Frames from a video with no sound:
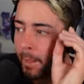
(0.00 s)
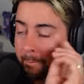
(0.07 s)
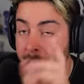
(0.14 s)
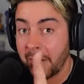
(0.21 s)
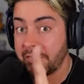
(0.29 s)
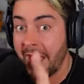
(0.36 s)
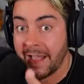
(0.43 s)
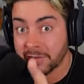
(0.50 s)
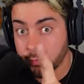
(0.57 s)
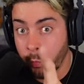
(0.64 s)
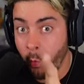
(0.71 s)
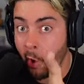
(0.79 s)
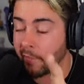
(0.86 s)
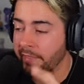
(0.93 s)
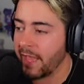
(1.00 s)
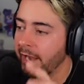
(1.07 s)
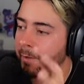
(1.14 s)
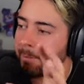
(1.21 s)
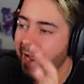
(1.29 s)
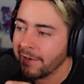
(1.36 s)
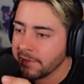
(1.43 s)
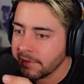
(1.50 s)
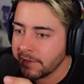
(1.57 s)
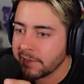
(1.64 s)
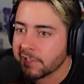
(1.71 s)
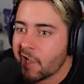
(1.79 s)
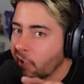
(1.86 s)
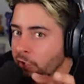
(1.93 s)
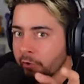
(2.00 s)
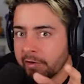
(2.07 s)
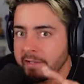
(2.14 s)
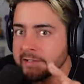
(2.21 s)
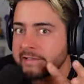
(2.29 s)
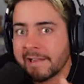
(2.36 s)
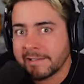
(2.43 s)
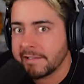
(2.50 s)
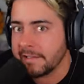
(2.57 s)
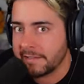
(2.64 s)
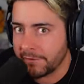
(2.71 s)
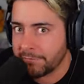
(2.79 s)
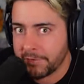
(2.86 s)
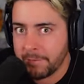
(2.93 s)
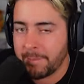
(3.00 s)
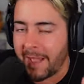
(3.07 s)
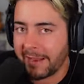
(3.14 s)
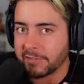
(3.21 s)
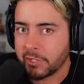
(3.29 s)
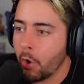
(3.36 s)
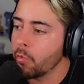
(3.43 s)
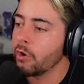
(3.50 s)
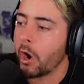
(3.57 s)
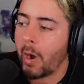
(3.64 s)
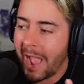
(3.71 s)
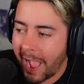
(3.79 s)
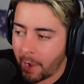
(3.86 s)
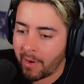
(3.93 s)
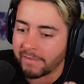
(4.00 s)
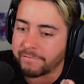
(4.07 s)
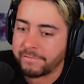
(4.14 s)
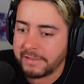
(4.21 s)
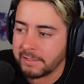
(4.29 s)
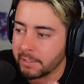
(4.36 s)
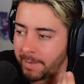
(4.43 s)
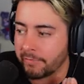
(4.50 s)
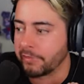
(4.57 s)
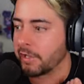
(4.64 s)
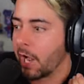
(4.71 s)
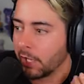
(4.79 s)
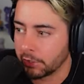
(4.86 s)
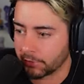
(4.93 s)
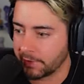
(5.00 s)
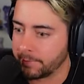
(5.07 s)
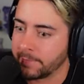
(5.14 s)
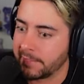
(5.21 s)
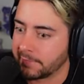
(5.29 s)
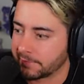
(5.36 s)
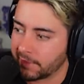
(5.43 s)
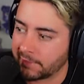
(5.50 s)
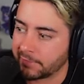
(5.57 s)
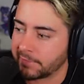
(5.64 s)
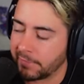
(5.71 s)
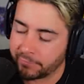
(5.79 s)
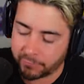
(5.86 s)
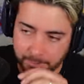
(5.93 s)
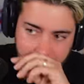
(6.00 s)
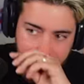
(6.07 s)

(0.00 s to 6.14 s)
But that's one, and apparently the coloring's slightly different, but I don't know how I feel about the coloring being slightly different,